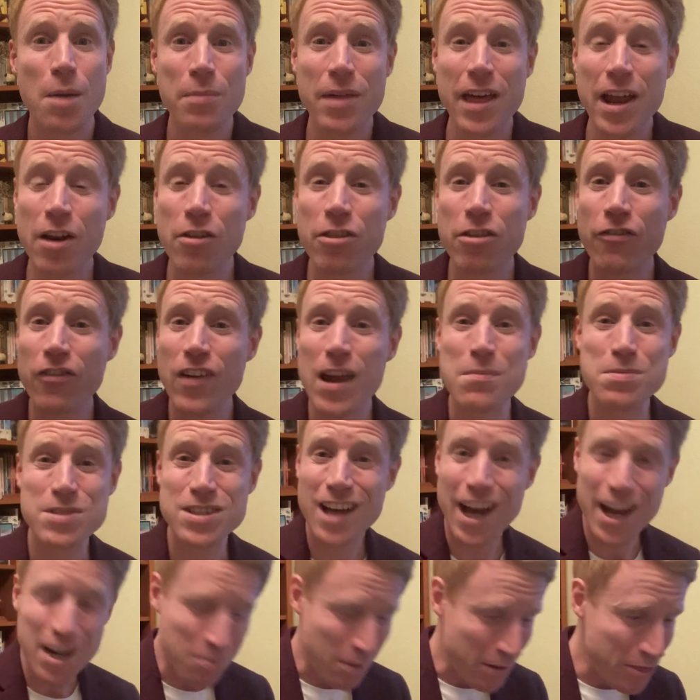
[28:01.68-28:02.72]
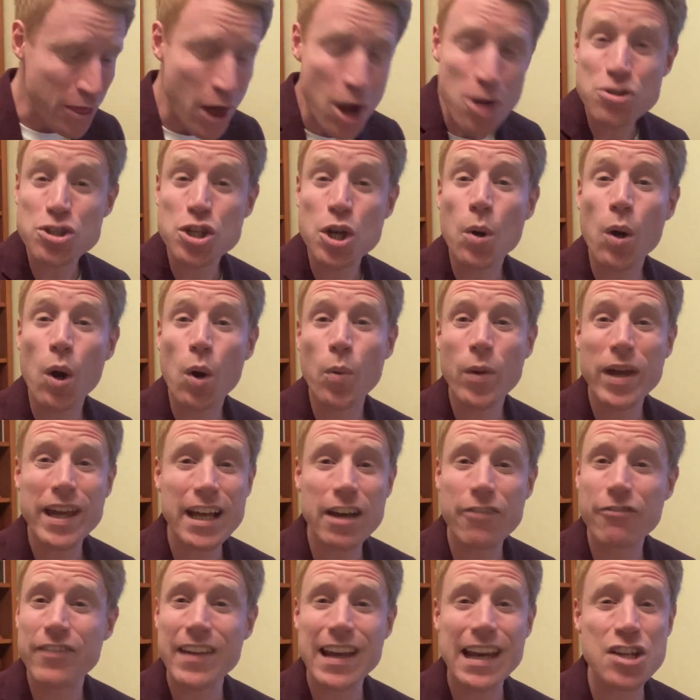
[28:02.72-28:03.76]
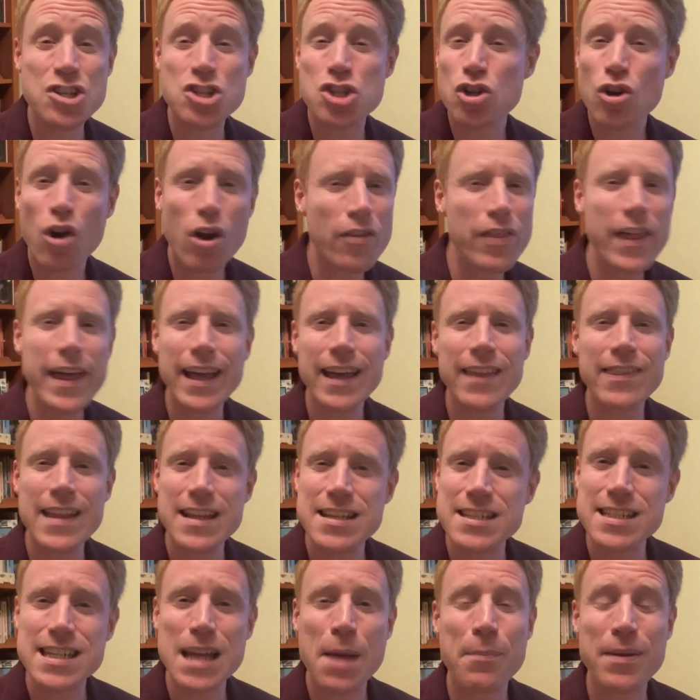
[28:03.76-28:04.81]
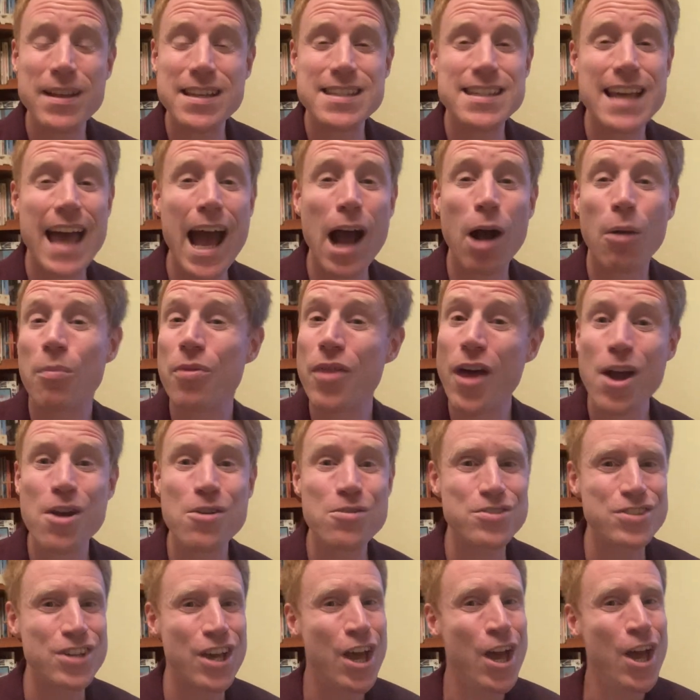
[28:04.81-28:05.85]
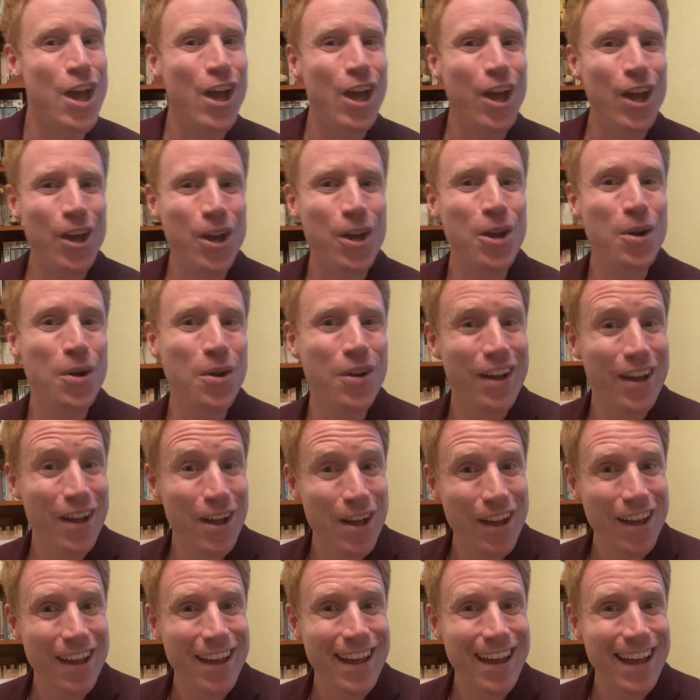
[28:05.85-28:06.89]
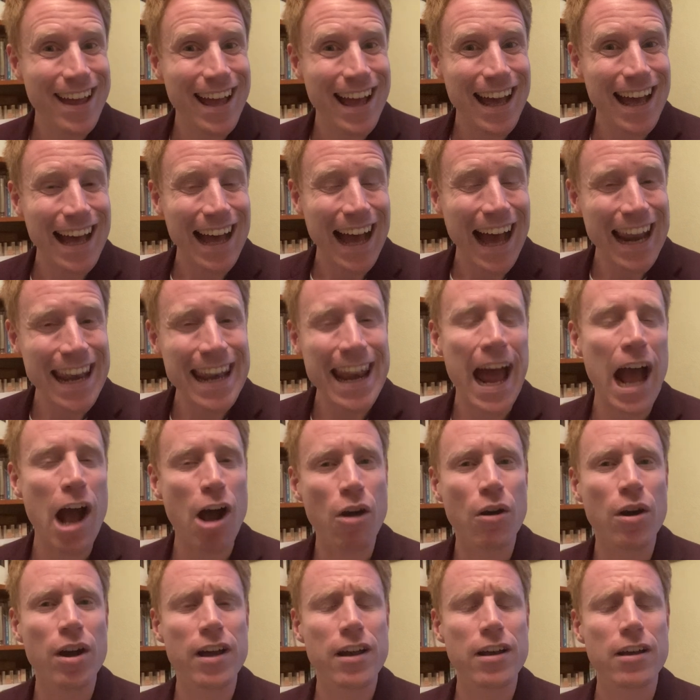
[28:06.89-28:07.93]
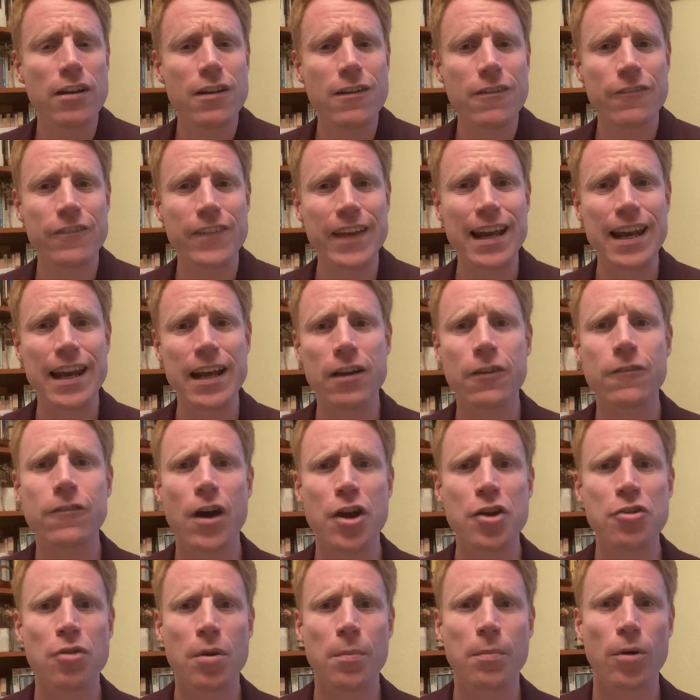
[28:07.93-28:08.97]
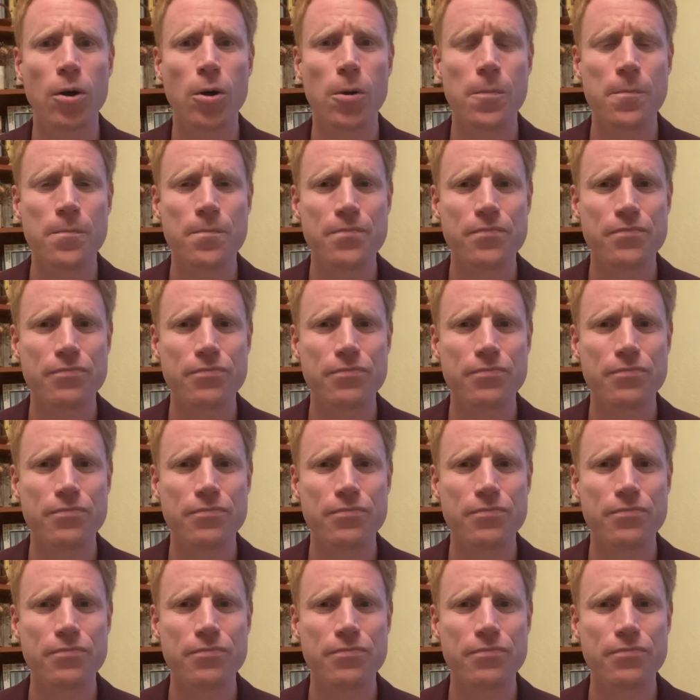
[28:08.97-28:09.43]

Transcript: But then on the flip side, when those who are weak are feeling strong, they can then step in to help those who are now feeling vulnerable.